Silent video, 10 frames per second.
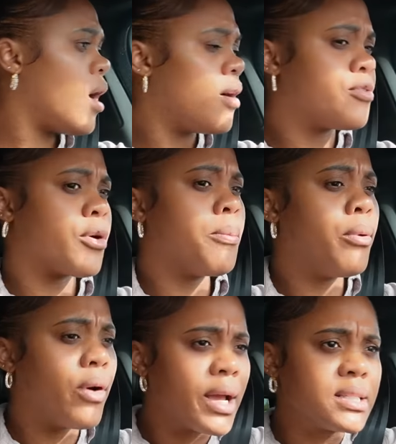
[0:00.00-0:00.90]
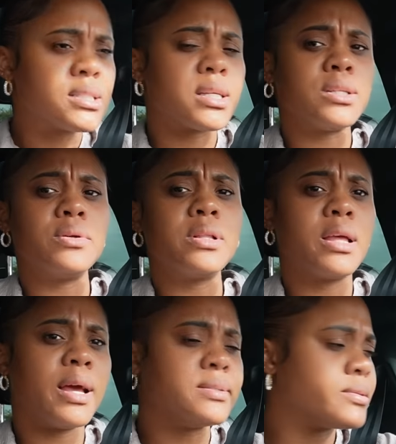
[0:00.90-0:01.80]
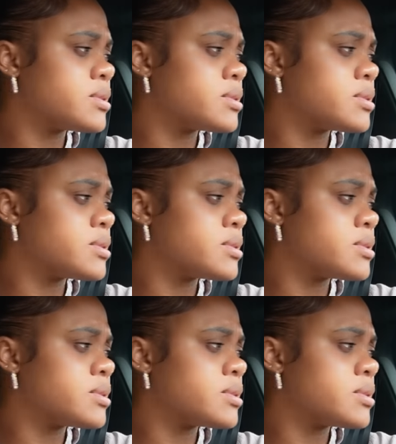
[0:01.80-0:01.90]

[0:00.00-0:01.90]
offer points and you'll get